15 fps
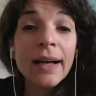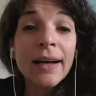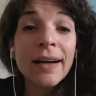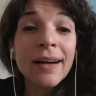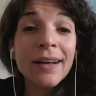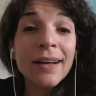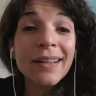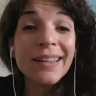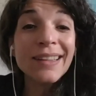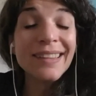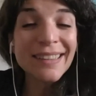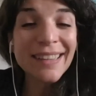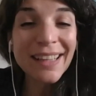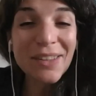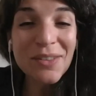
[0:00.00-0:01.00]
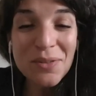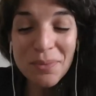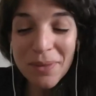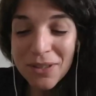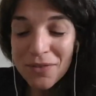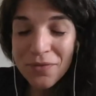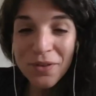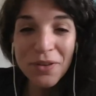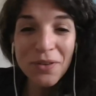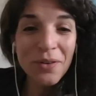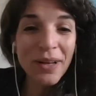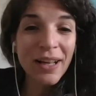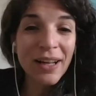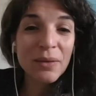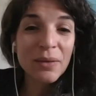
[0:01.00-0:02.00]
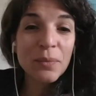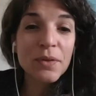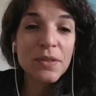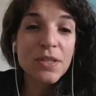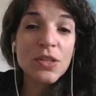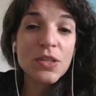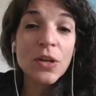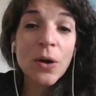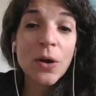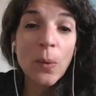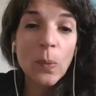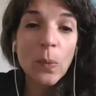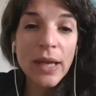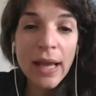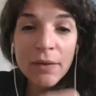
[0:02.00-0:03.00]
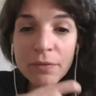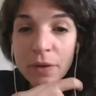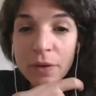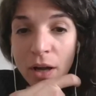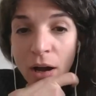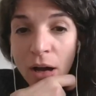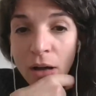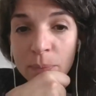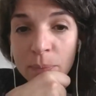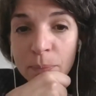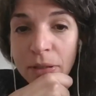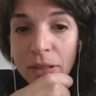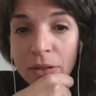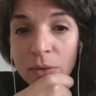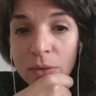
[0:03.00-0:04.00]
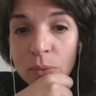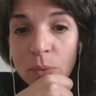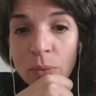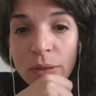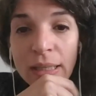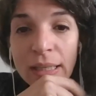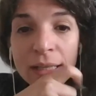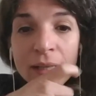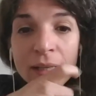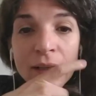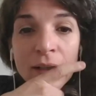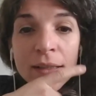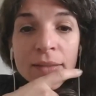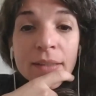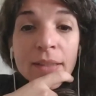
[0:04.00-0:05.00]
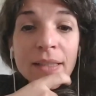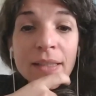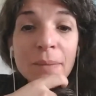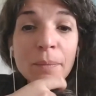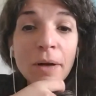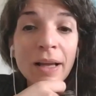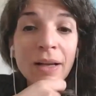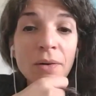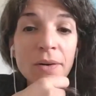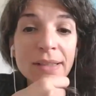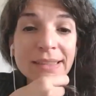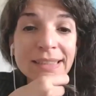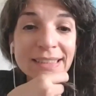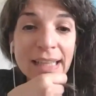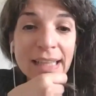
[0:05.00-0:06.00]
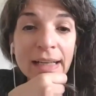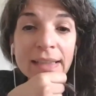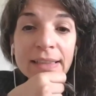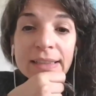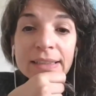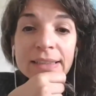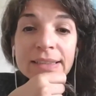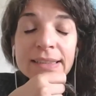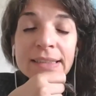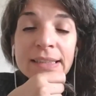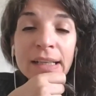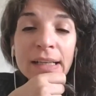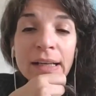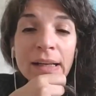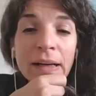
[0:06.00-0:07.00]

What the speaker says: Thank you so much for your kind words. No, we have not been doing 3D molecular studies.